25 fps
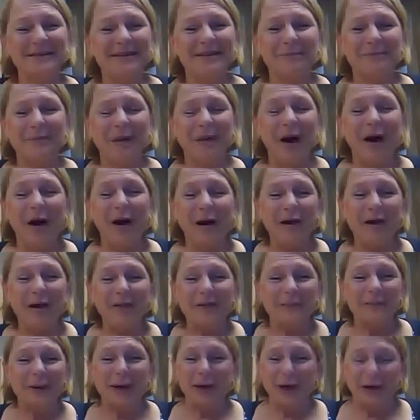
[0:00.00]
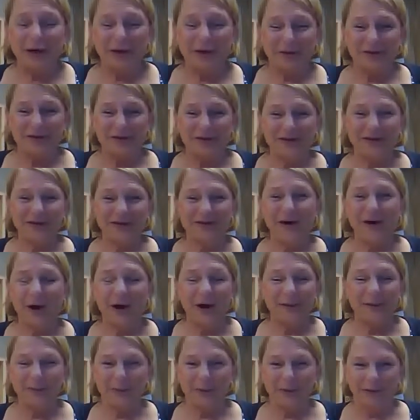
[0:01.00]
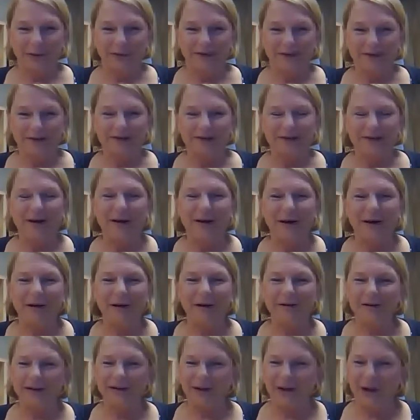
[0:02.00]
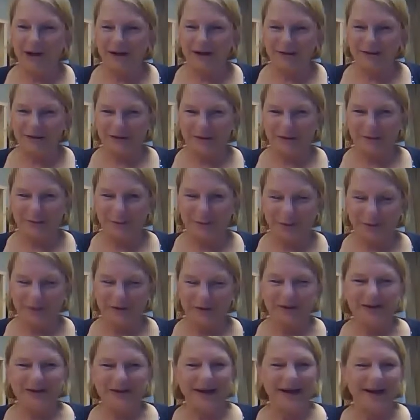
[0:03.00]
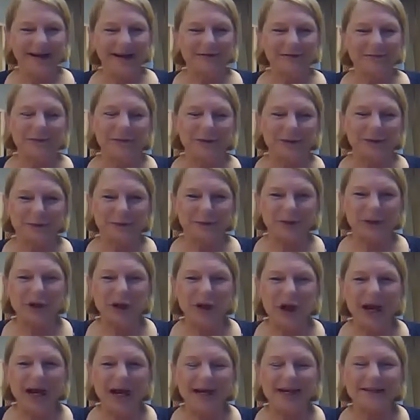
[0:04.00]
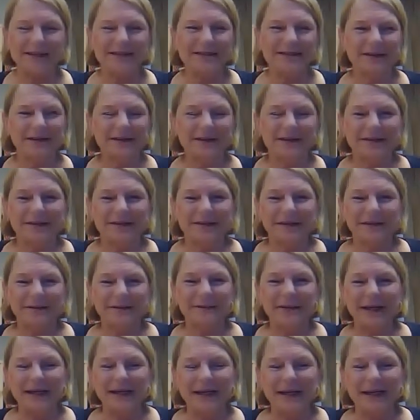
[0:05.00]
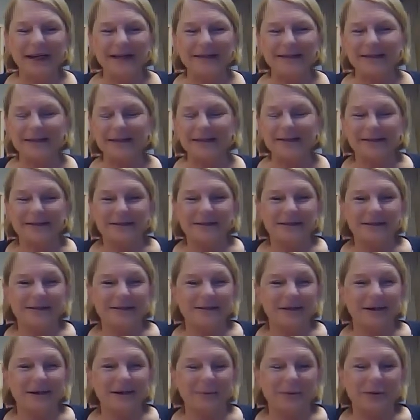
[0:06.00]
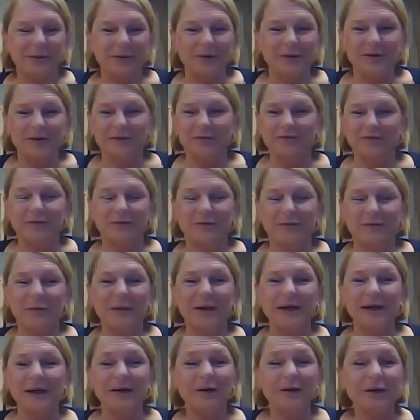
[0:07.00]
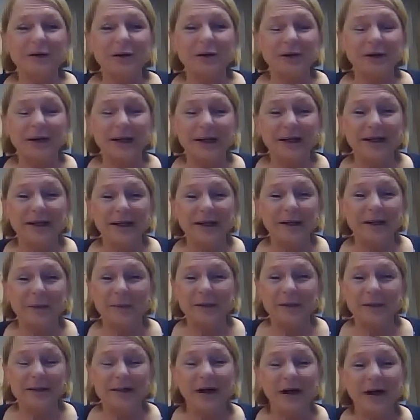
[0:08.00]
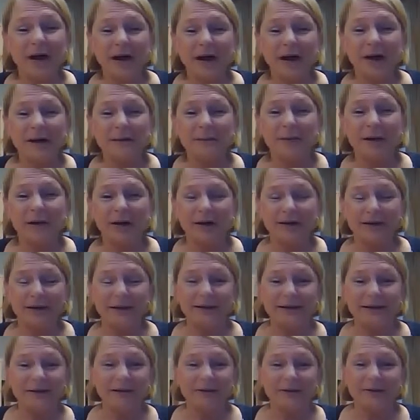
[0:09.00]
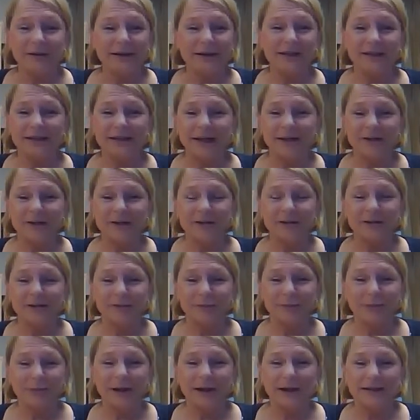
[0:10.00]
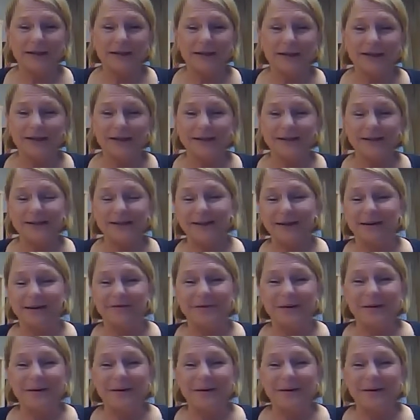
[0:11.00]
all the balls are important. All the clients are important. I have multiple clients. In many cases is upwards of 20 to 30 at any one time, all in different stages and processes of